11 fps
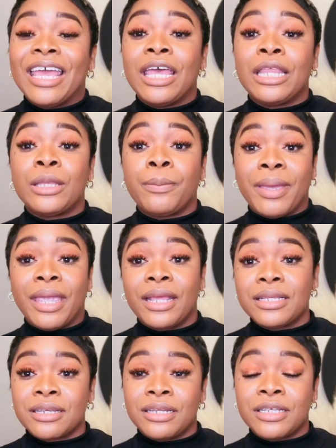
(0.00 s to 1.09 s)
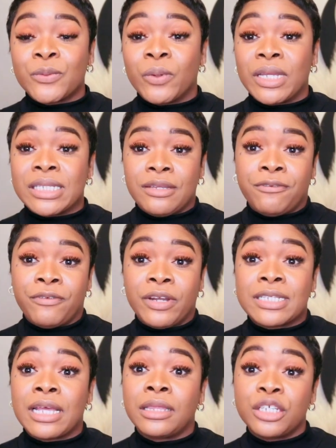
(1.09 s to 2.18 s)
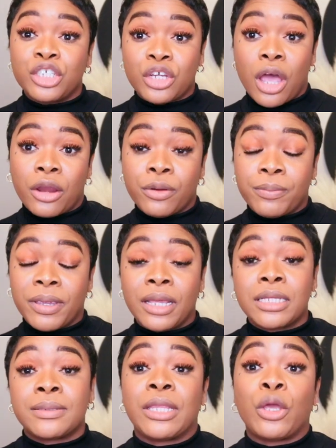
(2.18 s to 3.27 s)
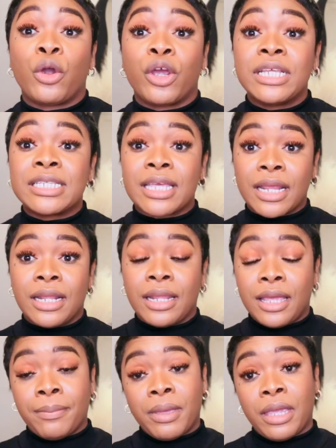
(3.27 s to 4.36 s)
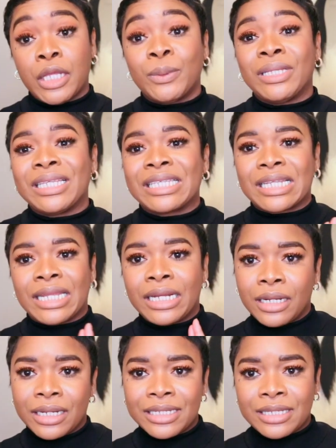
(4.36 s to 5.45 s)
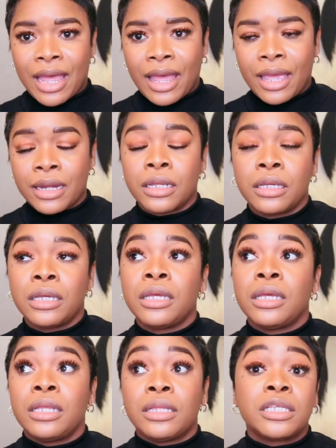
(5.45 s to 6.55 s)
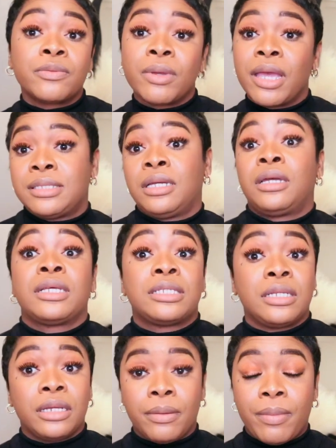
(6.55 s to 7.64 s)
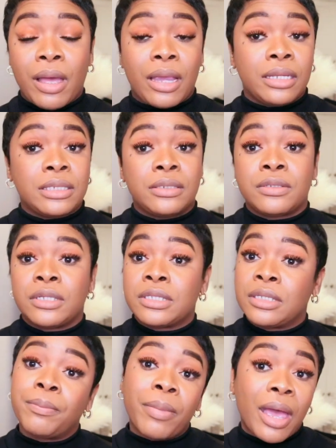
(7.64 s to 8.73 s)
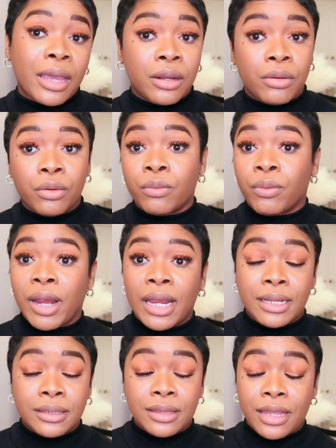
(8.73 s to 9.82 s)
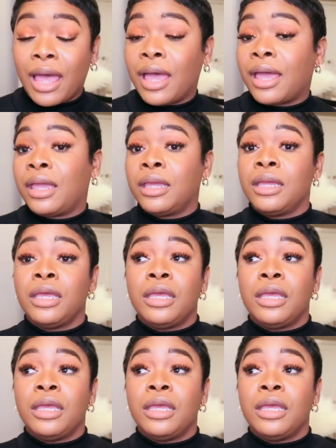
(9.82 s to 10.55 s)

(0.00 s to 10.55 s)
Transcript: And the pants on this one is different. It's not the jogger pants. They are the skinny leg pants with the slit on the side. This one has like a gazillion pockets. There's a zip pocket on the right thigh.